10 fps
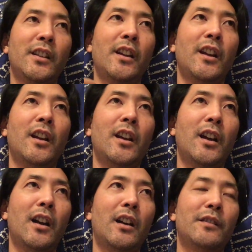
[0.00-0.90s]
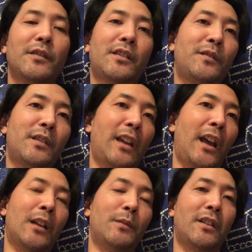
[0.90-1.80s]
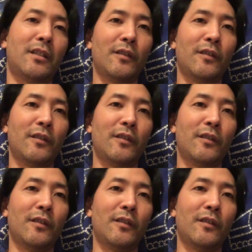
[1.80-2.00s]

and sad because